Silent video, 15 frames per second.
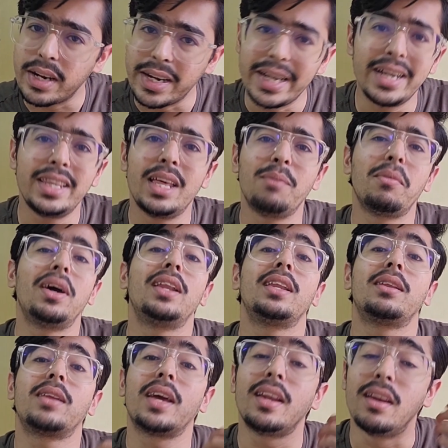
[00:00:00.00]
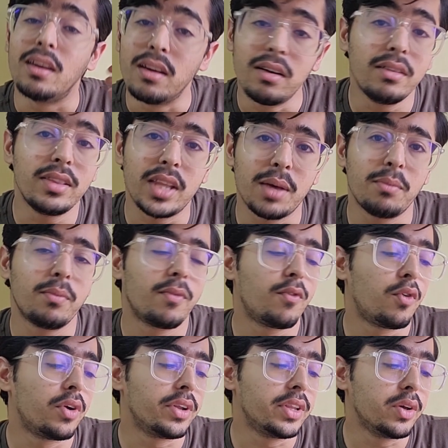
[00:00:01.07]
read them and you can learn them
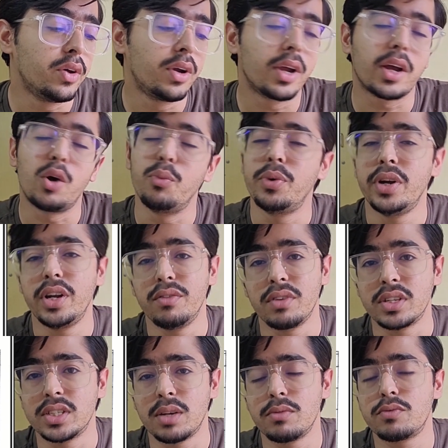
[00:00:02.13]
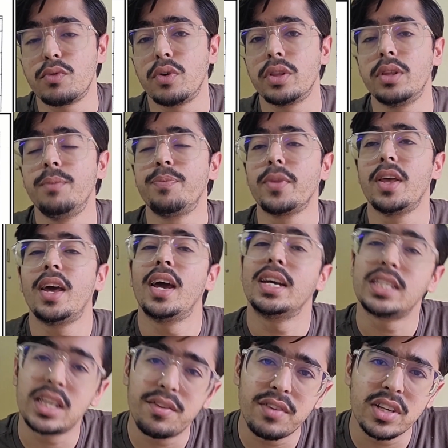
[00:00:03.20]
for their competitive exams, for the
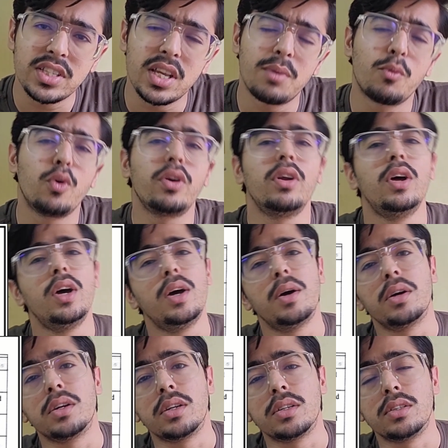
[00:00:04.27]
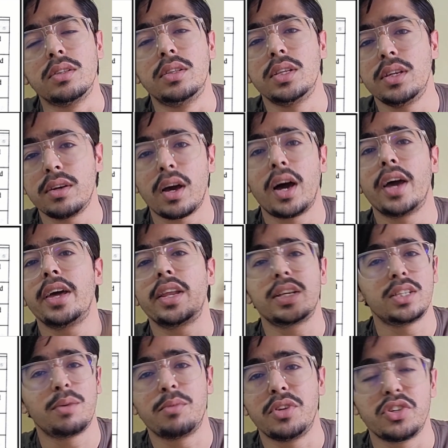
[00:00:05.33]
SRF exam or the higher
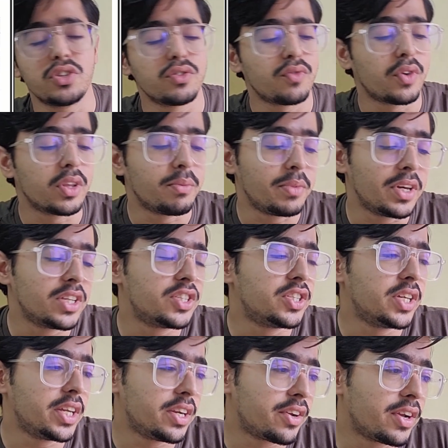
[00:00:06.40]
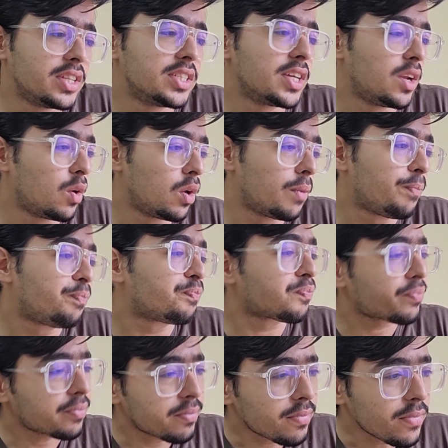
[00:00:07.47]
examinations for the PhD entrance and all.
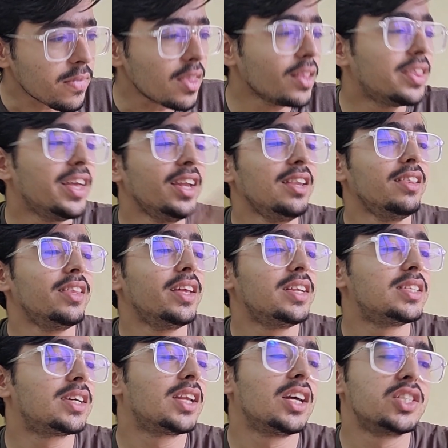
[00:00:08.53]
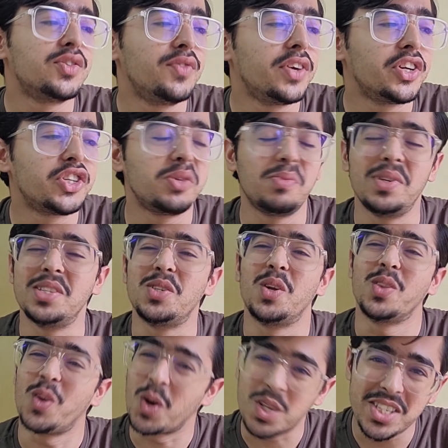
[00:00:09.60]
Then there is a classification based on
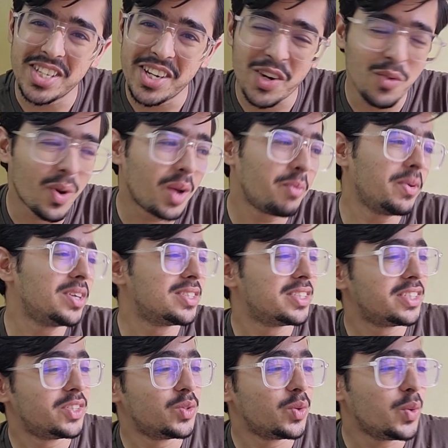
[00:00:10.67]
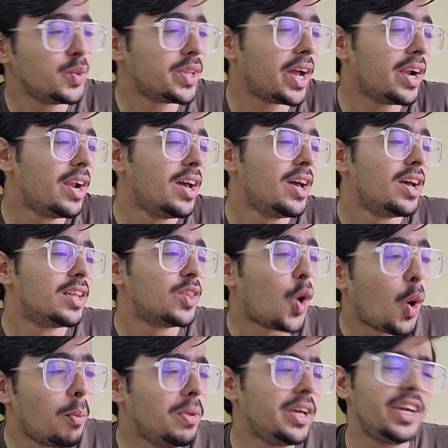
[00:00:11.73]
the oxygen requirements. You know that the
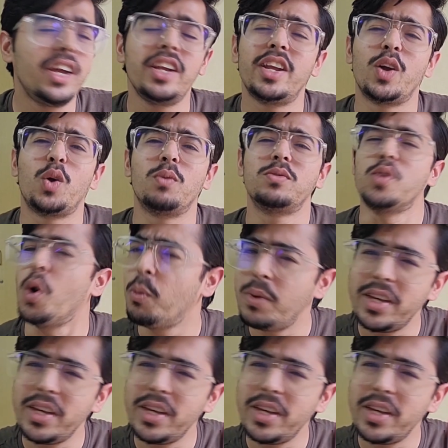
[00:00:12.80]
obligate aerobes,